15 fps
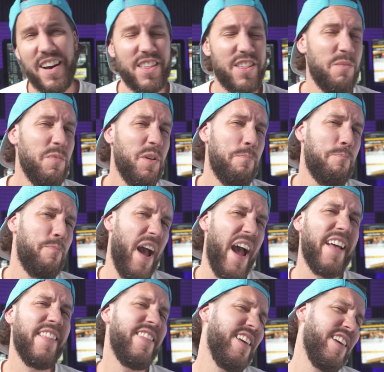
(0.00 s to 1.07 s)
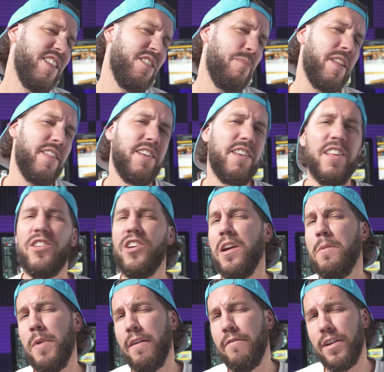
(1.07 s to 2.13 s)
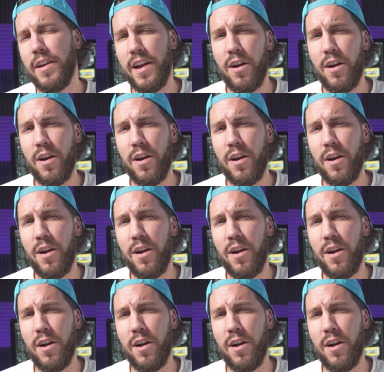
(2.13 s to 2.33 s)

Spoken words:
Some of the bad things about the DJI Mavic